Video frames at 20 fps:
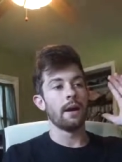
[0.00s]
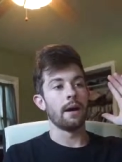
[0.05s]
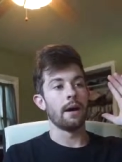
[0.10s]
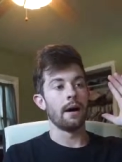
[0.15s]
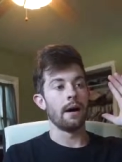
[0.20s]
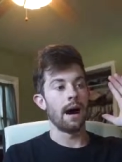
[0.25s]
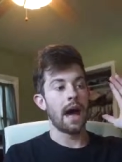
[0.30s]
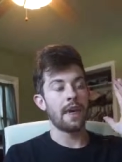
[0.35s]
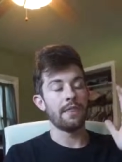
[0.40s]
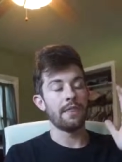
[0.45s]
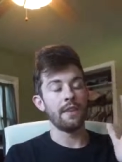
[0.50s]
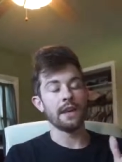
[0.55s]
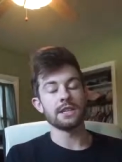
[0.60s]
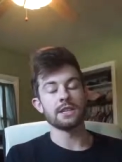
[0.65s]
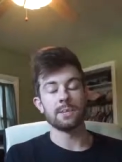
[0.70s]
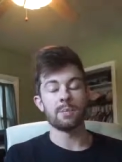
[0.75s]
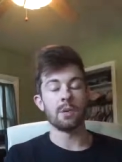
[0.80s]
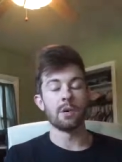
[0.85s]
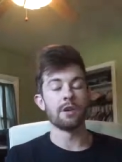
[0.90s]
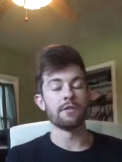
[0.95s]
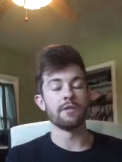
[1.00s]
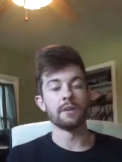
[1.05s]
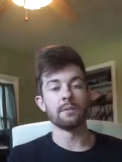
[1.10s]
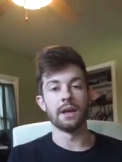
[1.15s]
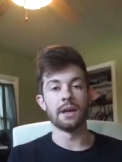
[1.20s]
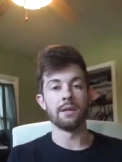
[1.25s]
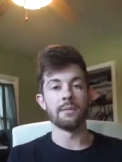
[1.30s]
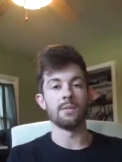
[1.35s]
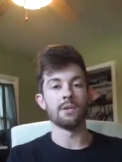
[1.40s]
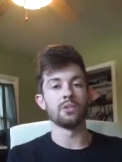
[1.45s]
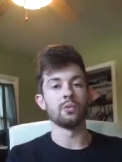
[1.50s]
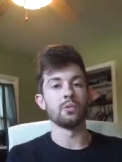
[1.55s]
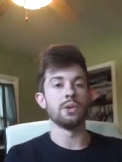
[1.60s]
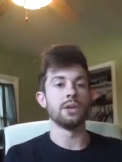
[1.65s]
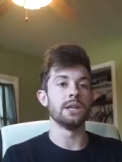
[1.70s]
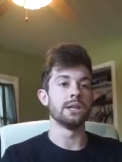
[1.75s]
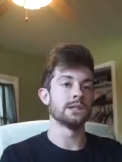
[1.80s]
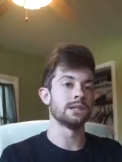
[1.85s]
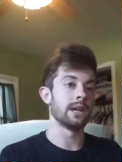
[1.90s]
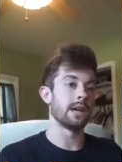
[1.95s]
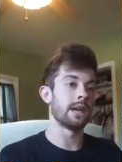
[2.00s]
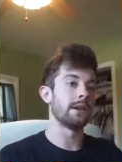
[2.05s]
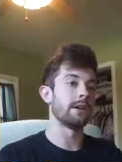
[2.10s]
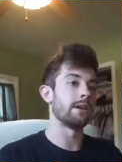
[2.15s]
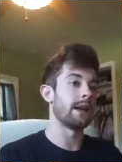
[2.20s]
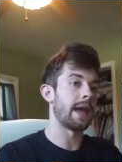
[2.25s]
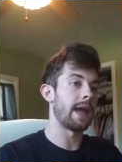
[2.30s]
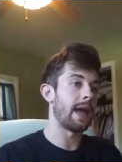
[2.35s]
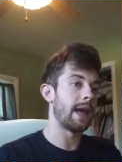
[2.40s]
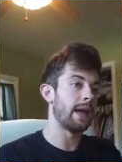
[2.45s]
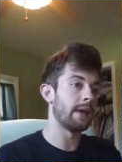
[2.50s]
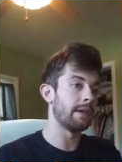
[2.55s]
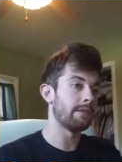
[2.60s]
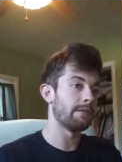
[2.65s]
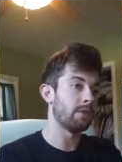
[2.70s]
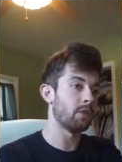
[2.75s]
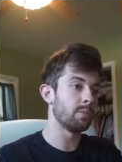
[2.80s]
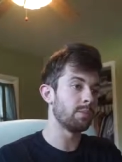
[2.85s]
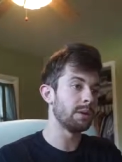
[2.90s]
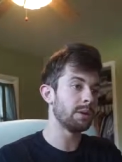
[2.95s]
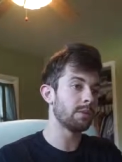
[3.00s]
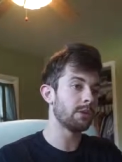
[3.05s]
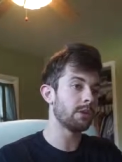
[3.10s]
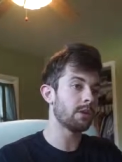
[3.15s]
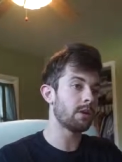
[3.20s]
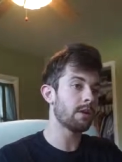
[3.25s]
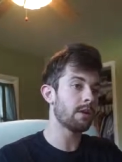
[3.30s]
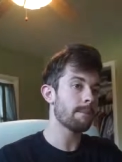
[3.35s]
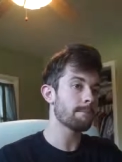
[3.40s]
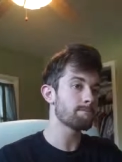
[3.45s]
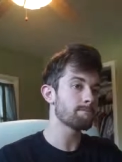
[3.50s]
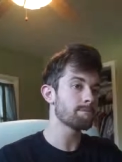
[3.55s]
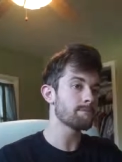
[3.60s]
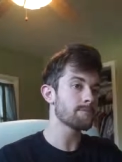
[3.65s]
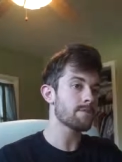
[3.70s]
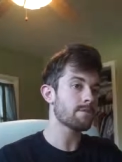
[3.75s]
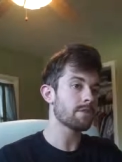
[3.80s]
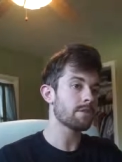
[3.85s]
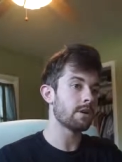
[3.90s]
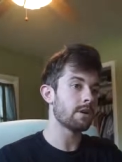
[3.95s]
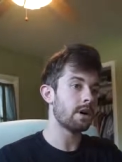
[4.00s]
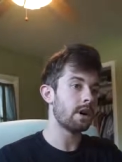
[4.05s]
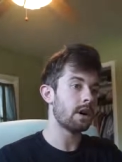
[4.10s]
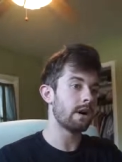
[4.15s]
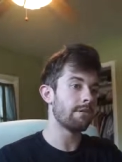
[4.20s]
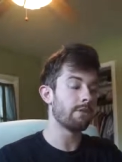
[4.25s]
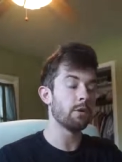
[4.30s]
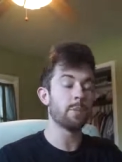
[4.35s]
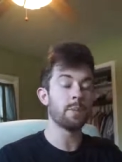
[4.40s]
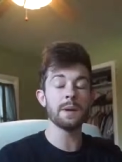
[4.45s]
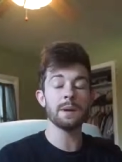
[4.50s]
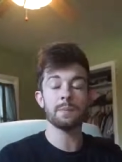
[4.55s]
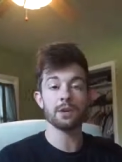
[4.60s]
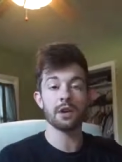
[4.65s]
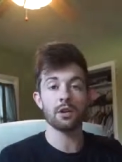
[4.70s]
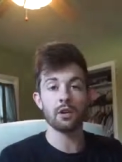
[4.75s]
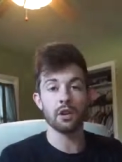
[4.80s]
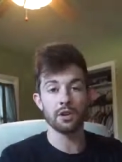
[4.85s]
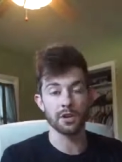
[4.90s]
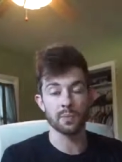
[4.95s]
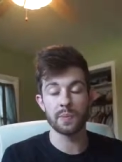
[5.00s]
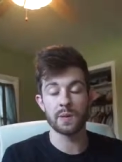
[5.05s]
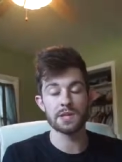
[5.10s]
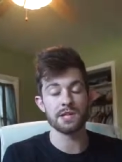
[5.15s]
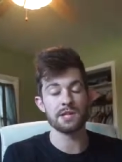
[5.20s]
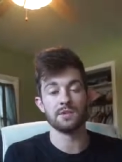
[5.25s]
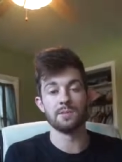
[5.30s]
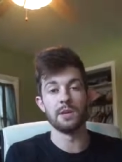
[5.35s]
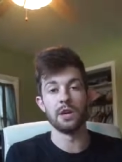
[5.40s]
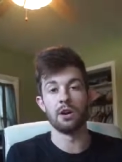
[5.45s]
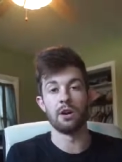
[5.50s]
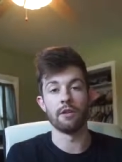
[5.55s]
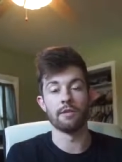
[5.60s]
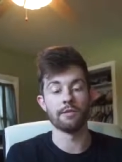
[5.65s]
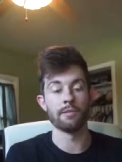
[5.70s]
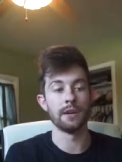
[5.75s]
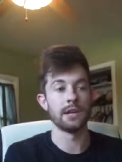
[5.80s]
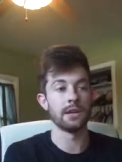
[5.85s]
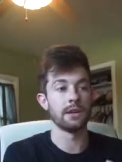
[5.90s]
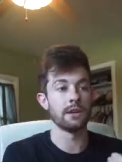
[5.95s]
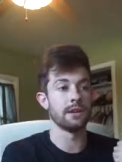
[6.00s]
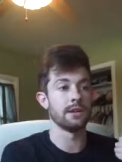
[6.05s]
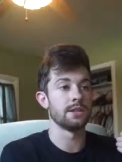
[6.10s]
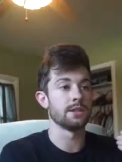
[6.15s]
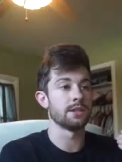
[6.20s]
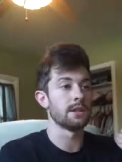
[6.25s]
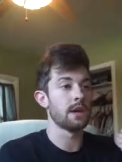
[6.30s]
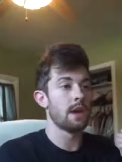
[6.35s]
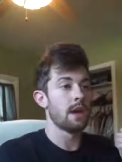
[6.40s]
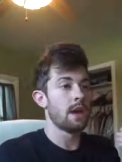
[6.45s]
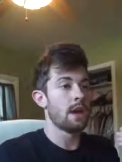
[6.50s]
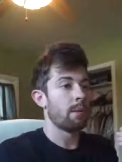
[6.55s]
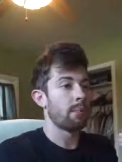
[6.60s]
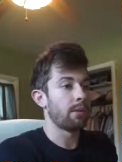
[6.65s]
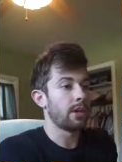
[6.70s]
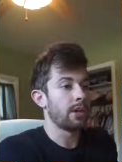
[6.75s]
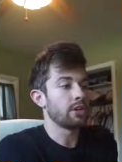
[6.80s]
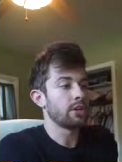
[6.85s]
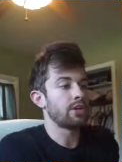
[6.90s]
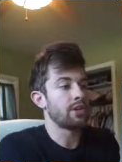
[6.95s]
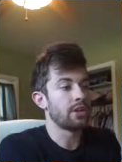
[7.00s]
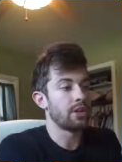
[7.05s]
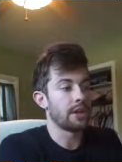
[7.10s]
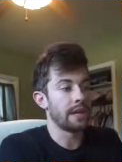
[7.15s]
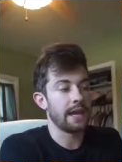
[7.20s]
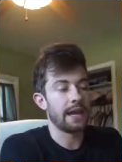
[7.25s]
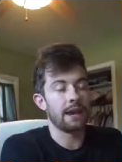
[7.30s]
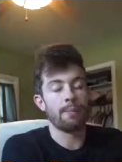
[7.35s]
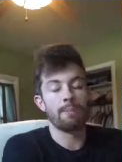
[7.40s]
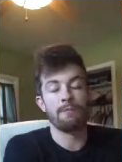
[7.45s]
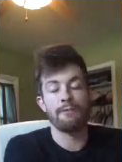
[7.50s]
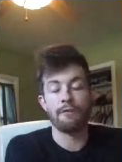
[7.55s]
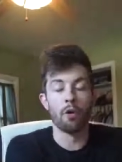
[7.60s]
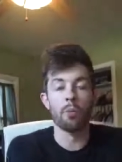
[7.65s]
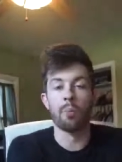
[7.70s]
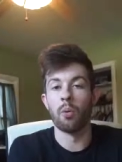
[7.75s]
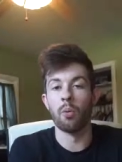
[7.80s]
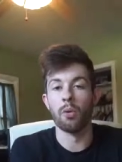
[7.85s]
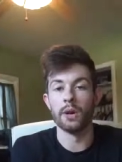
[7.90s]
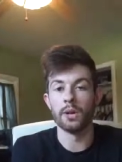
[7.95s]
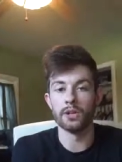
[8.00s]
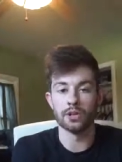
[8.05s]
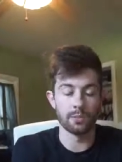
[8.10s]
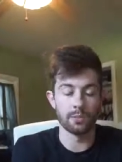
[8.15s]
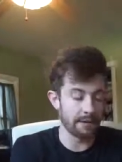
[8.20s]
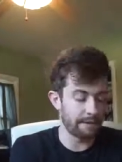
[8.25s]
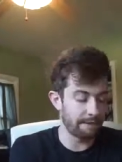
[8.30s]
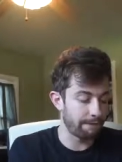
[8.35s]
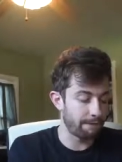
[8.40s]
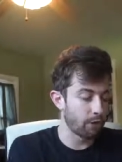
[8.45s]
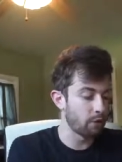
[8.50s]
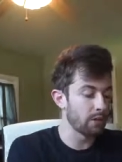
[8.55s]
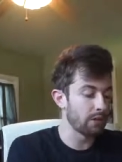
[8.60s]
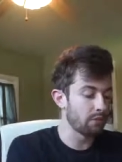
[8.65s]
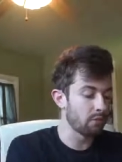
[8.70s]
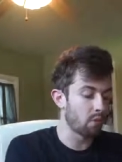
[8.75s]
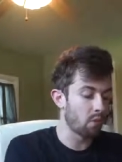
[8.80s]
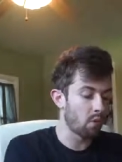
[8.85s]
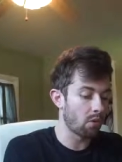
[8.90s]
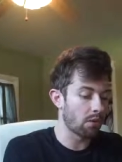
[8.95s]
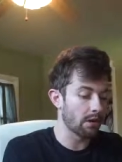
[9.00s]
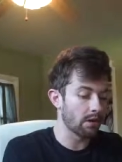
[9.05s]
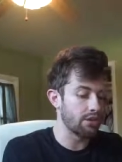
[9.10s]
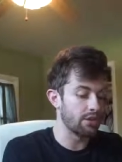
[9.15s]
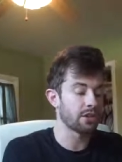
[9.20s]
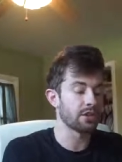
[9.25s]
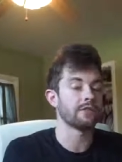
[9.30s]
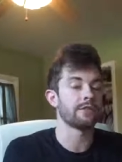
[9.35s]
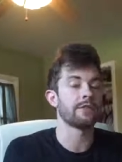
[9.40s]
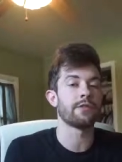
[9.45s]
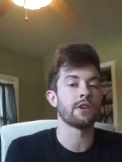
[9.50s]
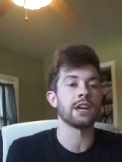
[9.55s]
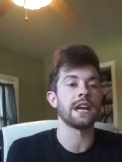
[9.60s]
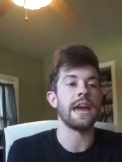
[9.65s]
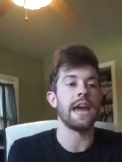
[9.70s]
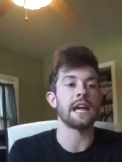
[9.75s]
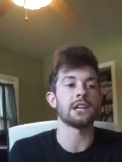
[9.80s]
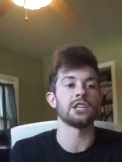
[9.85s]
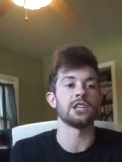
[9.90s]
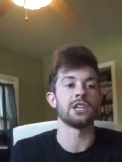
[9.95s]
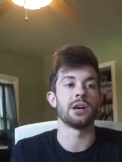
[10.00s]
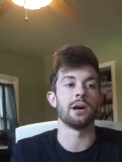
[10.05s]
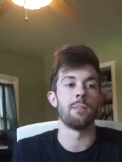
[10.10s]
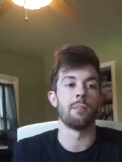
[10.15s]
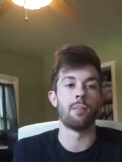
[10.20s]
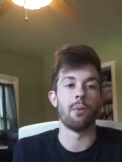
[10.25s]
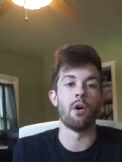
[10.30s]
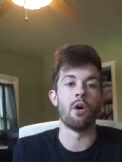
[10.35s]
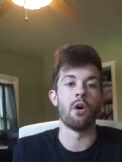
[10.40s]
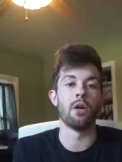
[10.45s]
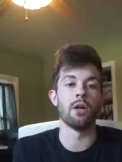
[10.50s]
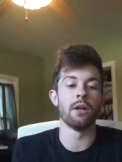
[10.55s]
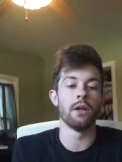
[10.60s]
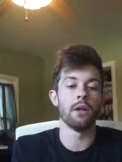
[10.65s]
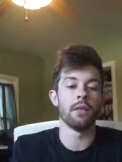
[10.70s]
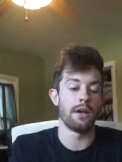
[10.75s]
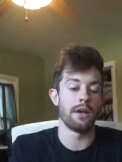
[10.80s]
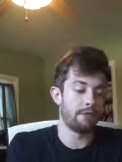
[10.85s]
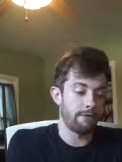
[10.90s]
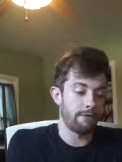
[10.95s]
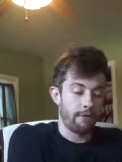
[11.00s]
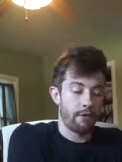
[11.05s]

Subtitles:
I think it's the perfect blend between standard and full PPR. Full PPR also pisses me off because players shouldn't get a full point, shouldn't be fully rewarded just for catching a ball, then